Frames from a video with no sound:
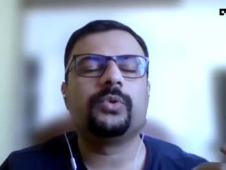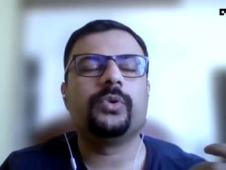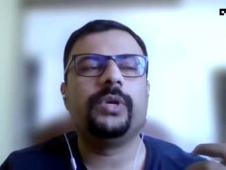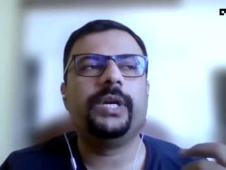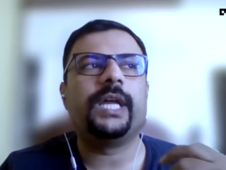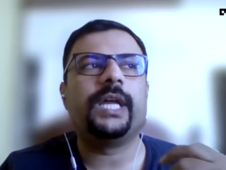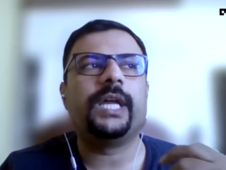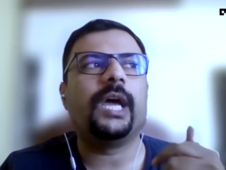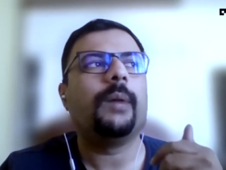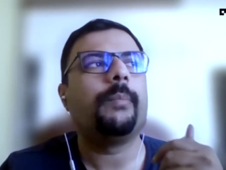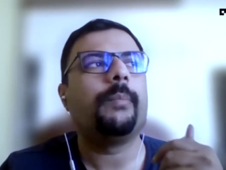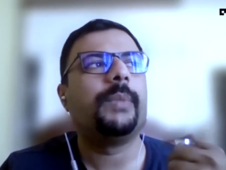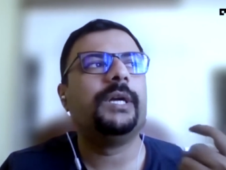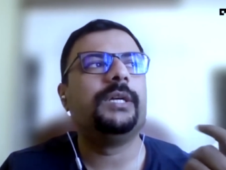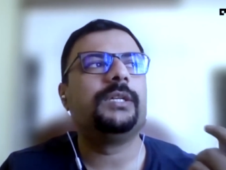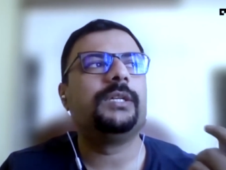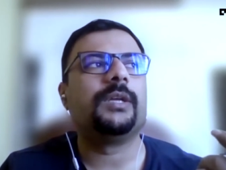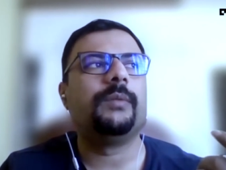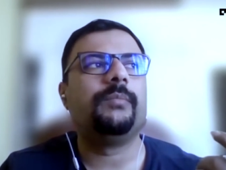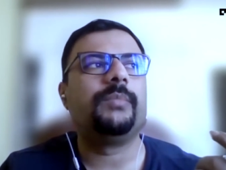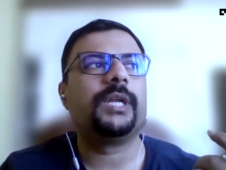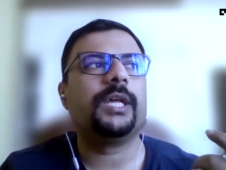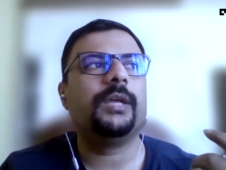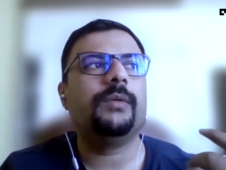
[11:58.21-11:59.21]
So it happened
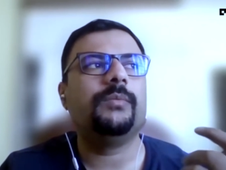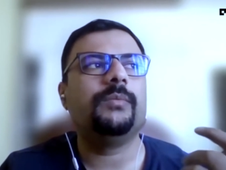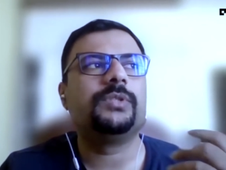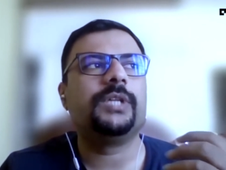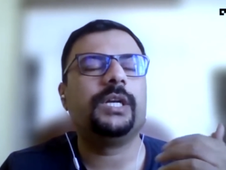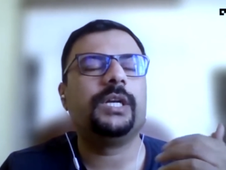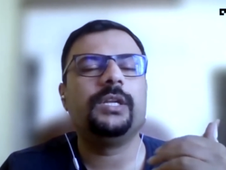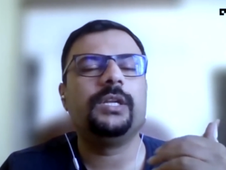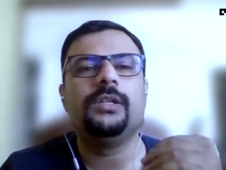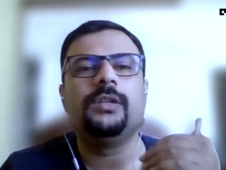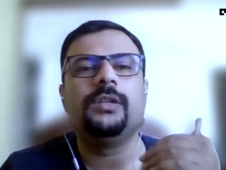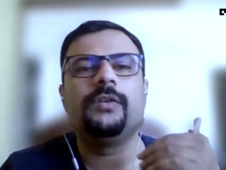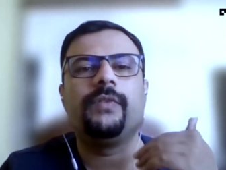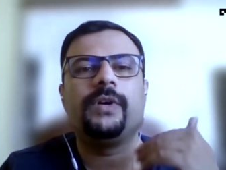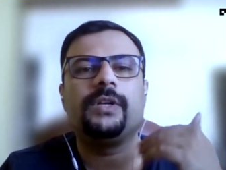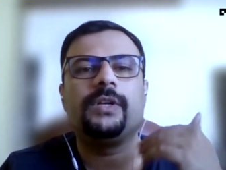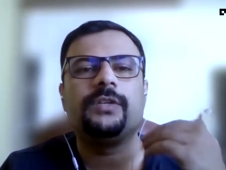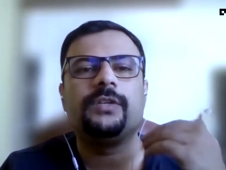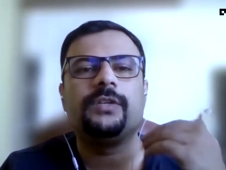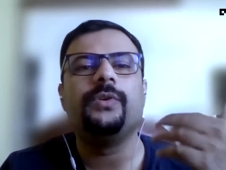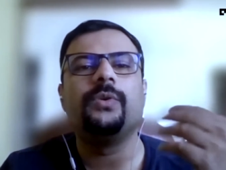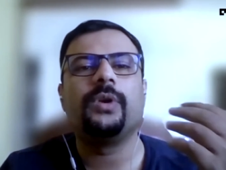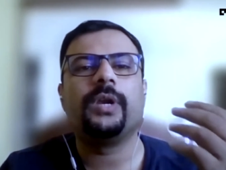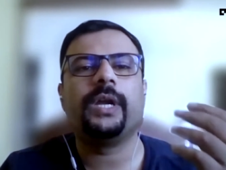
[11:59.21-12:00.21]
sometimes that in the
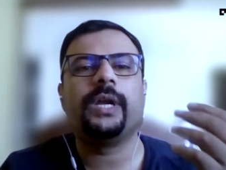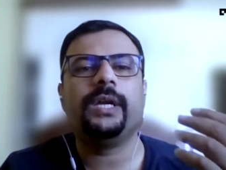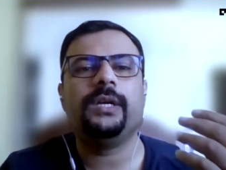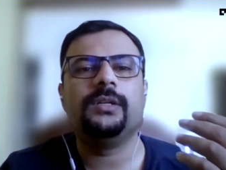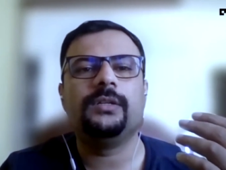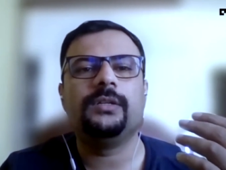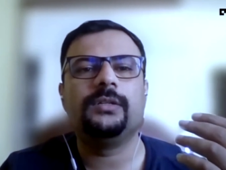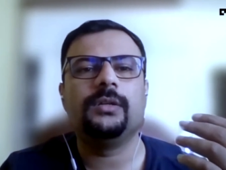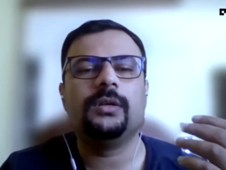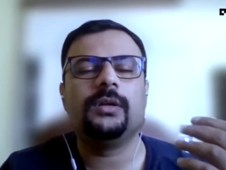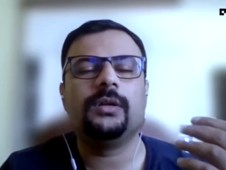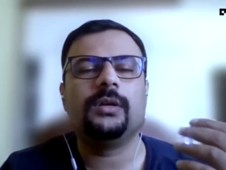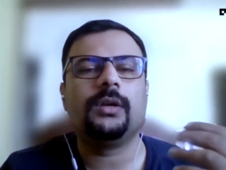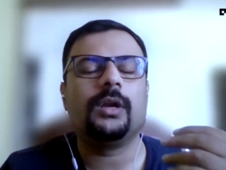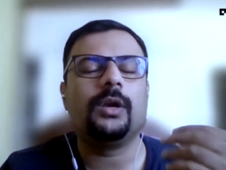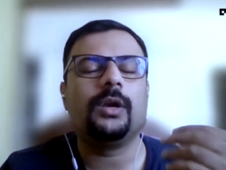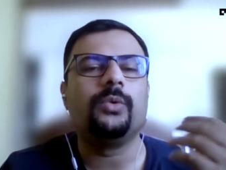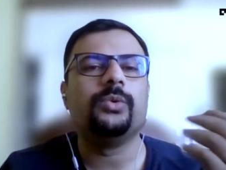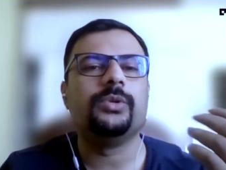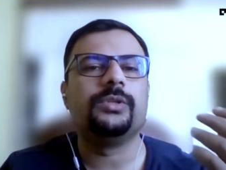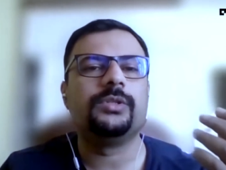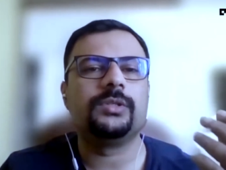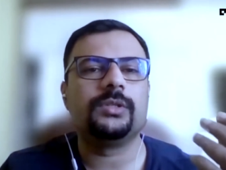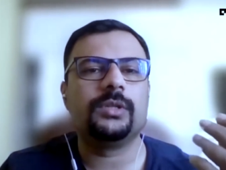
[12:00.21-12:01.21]
first few round, uh,
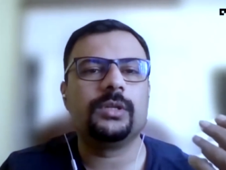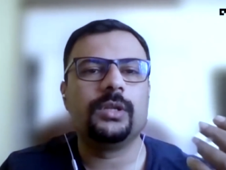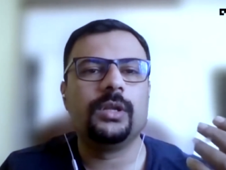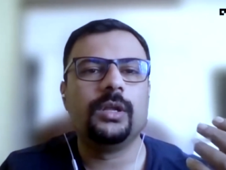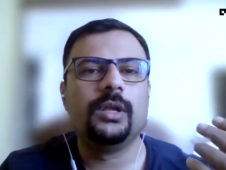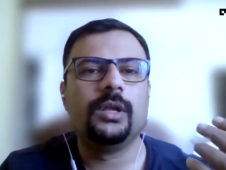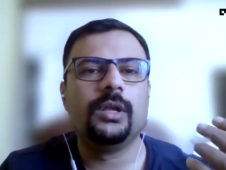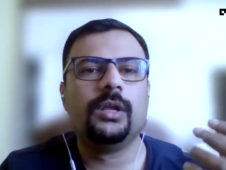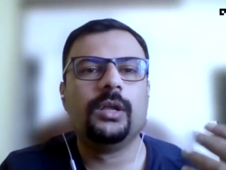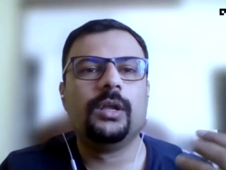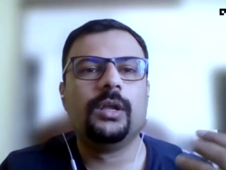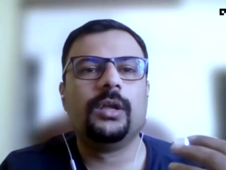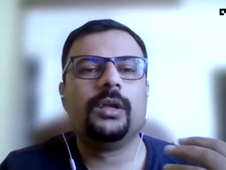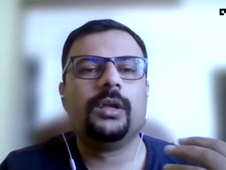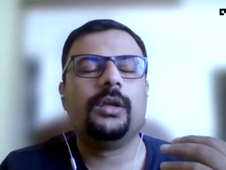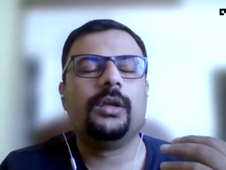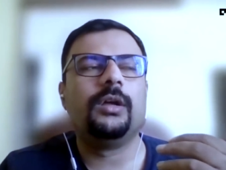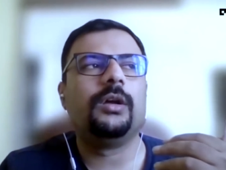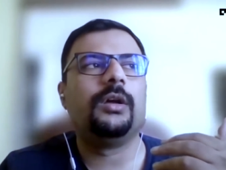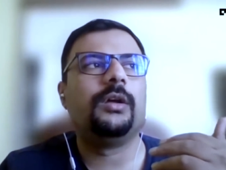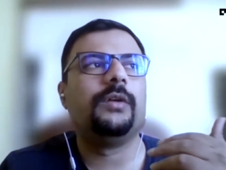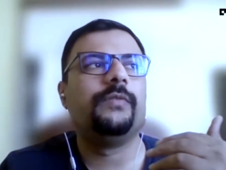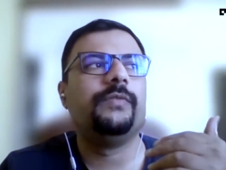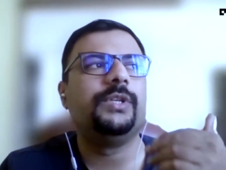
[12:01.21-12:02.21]
rounds,
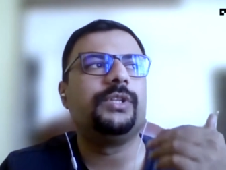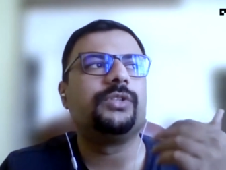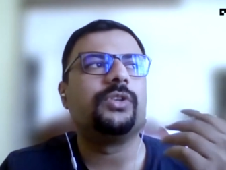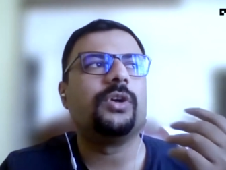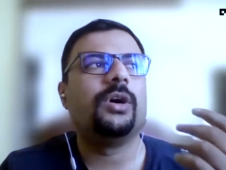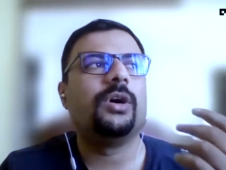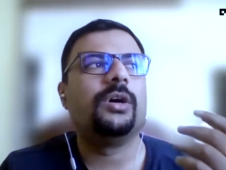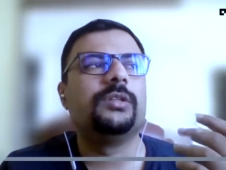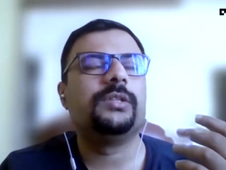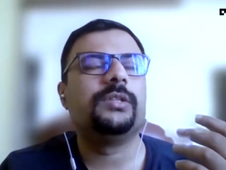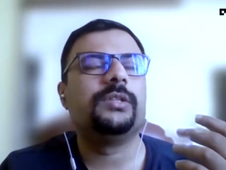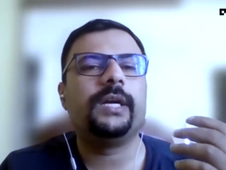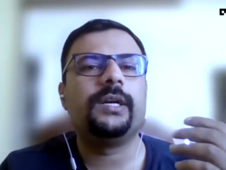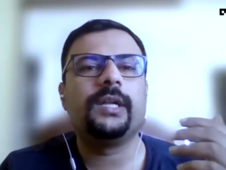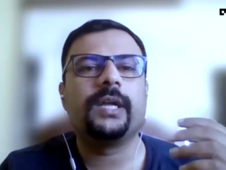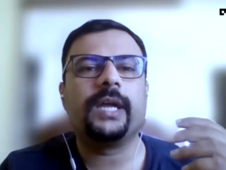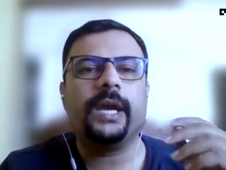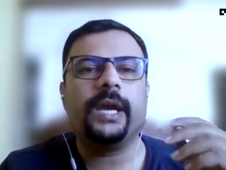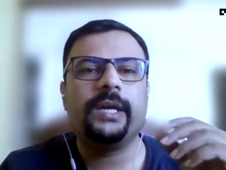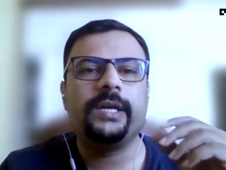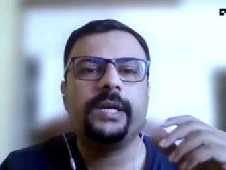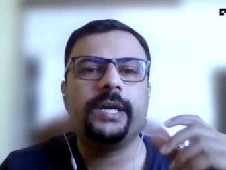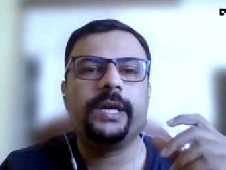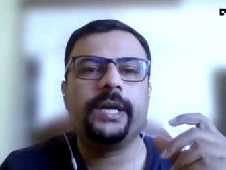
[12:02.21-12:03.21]
uh, we saw that the
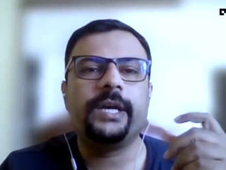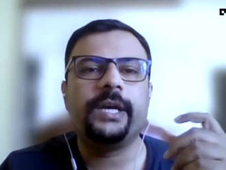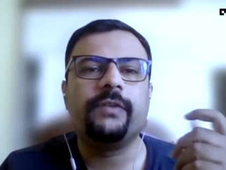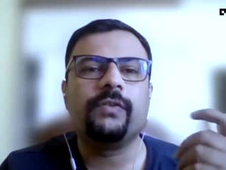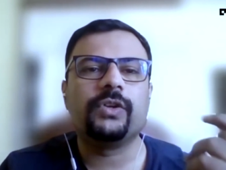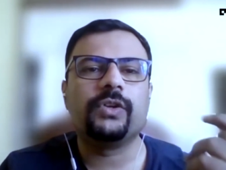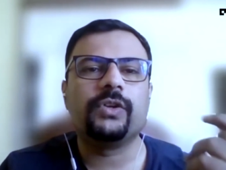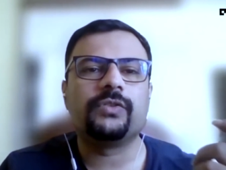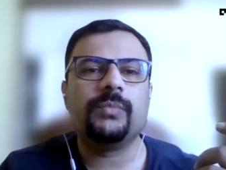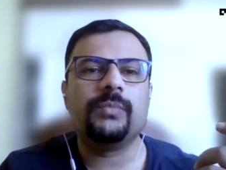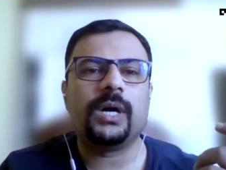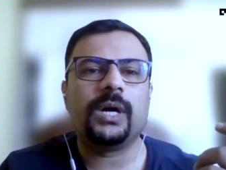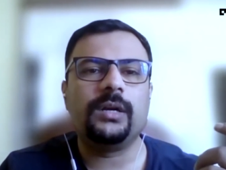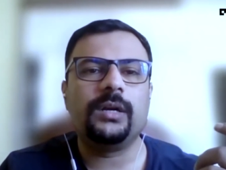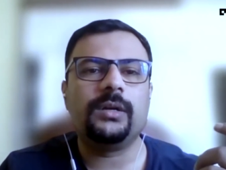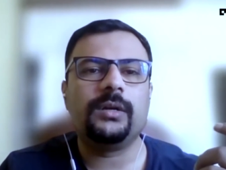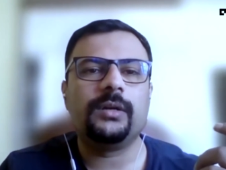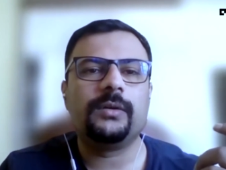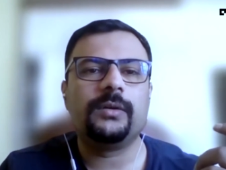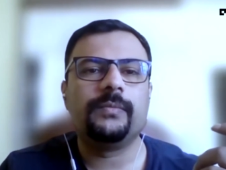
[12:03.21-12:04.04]
candidate was smart,